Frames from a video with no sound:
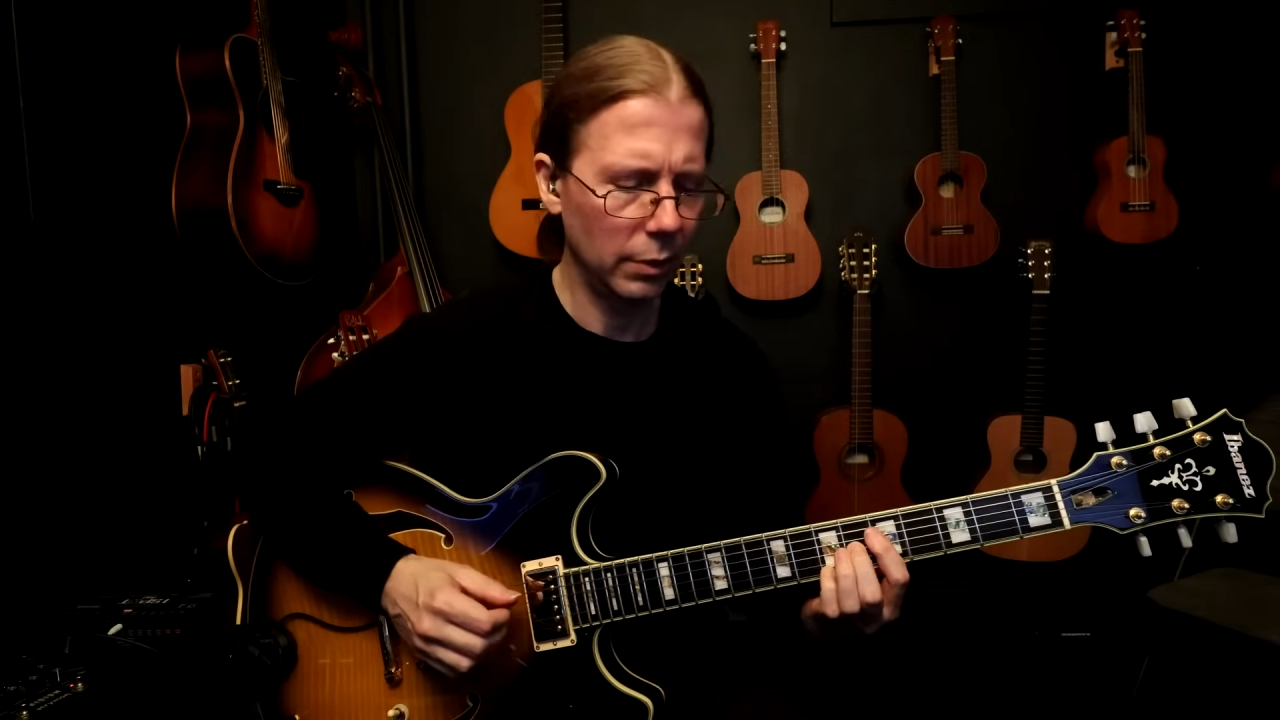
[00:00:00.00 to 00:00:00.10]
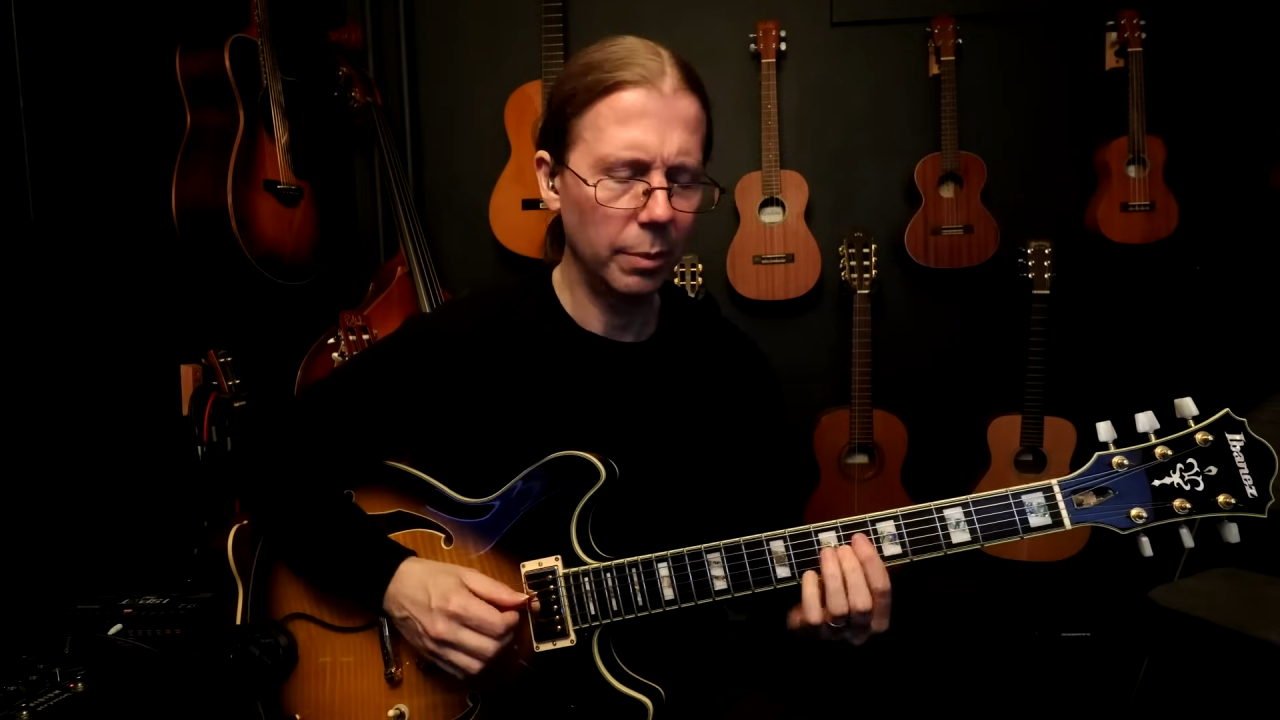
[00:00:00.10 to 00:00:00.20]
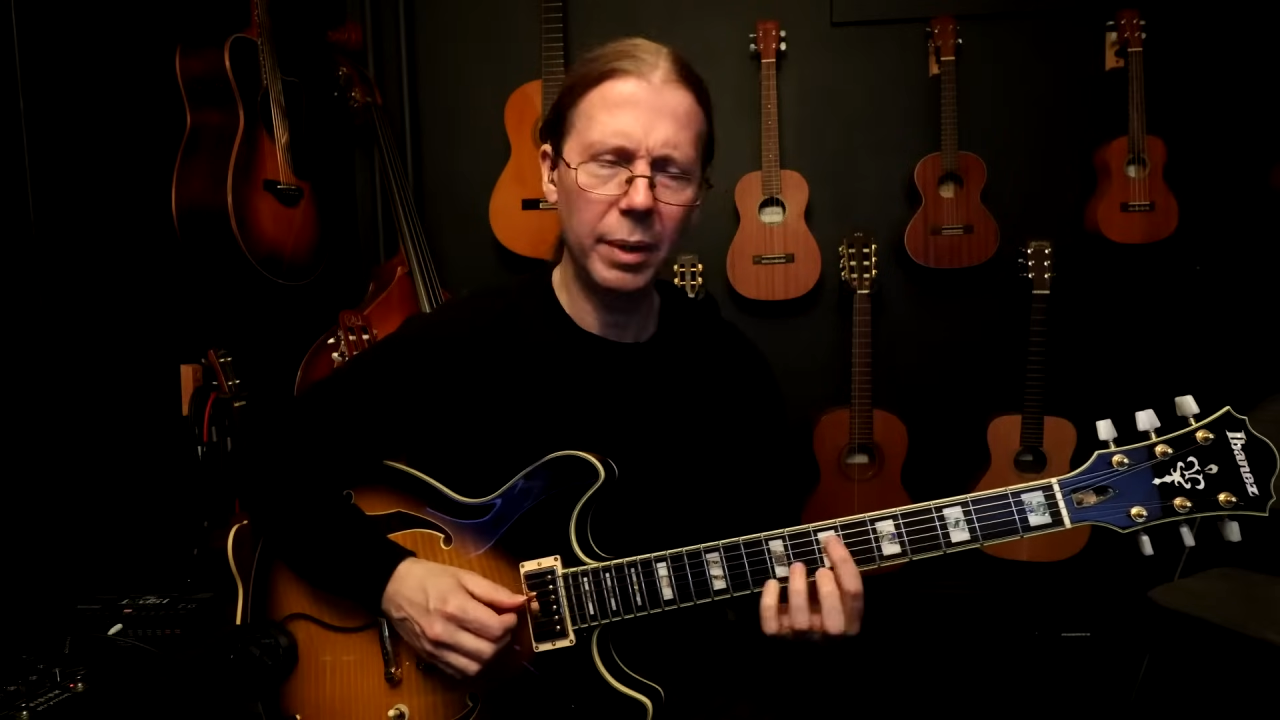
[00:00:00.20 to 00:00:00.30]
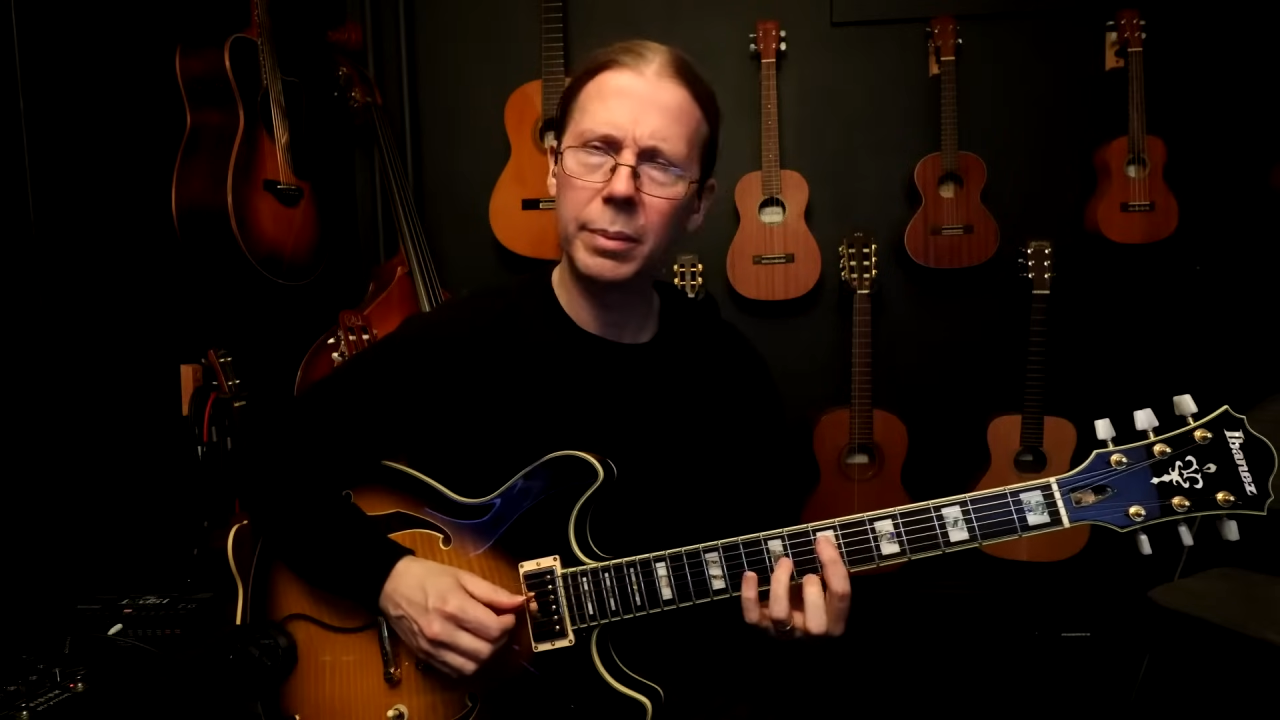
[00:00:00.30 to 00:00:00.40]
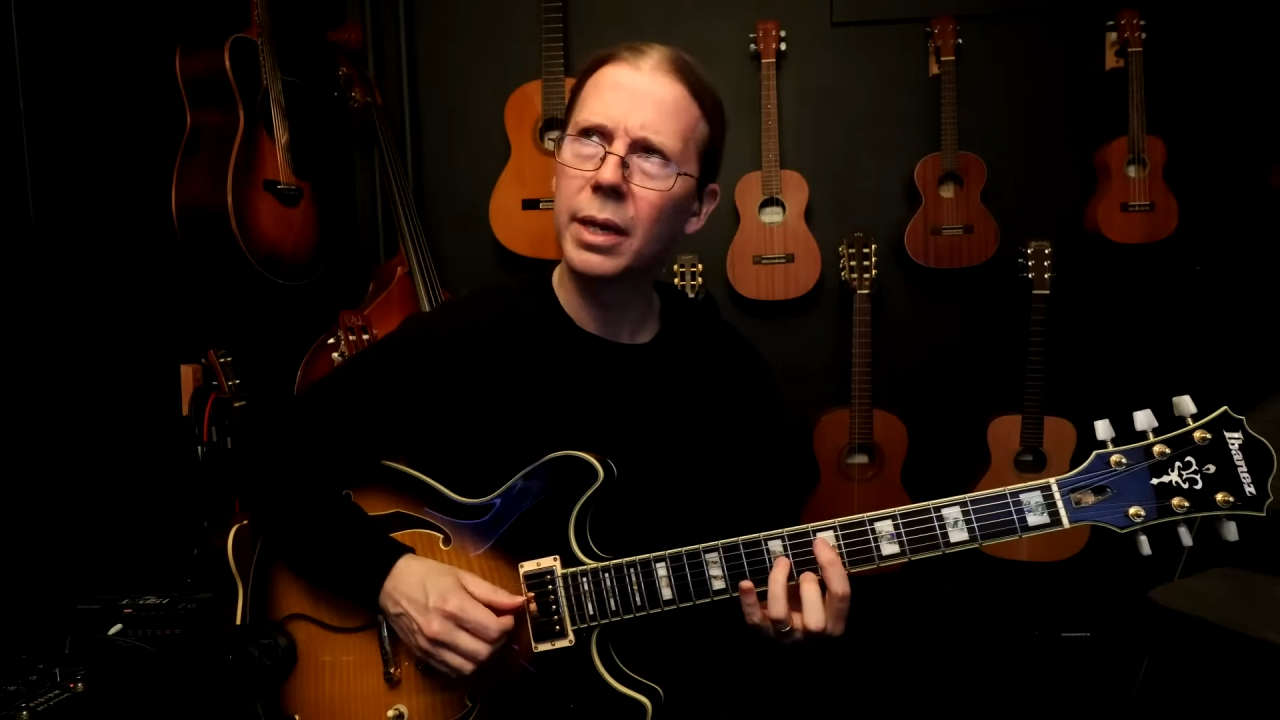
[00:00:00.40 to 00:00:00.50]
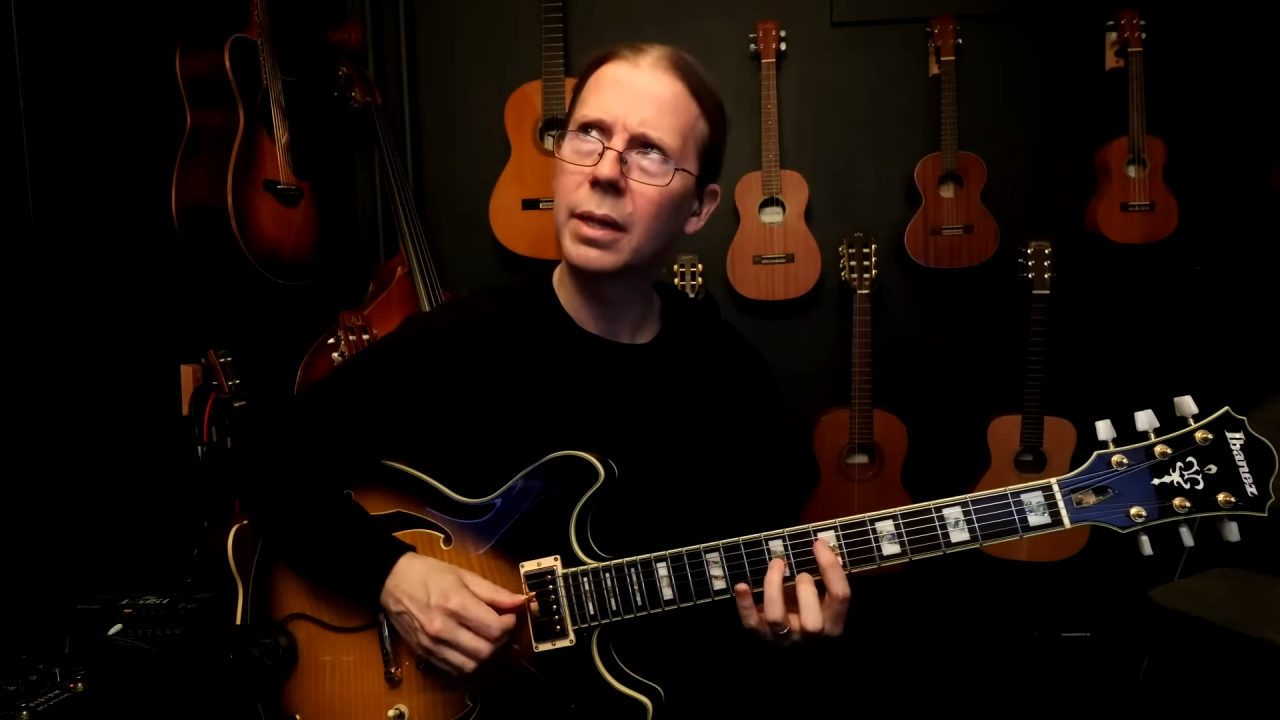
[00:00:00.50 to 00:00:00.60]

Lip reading: Or maybe I